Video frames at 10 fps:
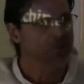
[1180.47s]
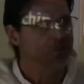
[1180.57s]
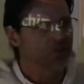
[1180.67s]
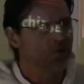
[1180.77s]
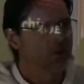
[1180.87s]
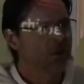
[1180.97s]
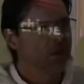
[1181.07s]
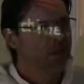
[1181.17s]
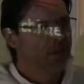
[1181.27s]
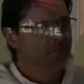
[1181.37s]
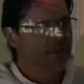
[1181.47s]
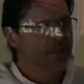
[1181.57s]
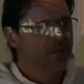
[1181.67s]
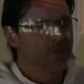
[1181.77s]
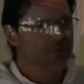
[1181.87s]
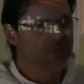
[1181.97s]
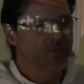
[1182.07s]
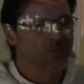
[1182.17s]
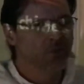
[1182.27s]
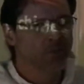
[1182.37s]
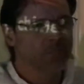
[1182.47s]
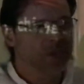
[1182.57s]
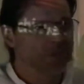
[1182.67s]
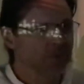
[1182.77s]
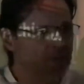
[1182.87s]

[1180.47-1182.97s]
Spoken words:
so there's a fluid based on it.